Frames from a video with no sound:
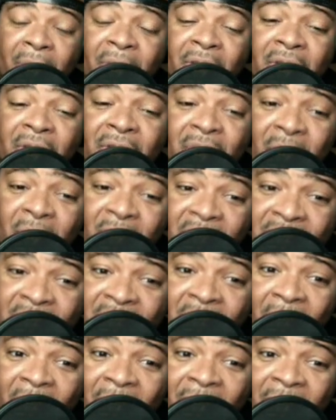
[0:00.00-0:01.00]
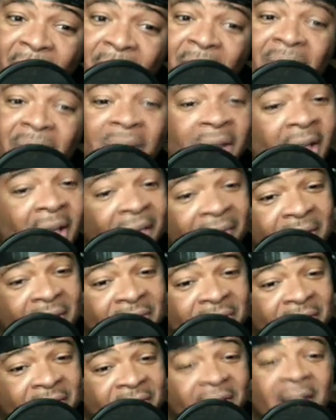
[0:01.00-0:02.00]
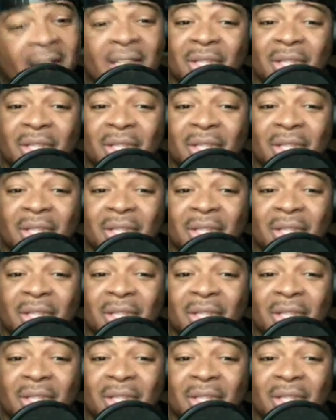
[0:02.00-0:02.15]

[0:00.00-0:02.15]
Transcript: his girlfriend, with the love interest.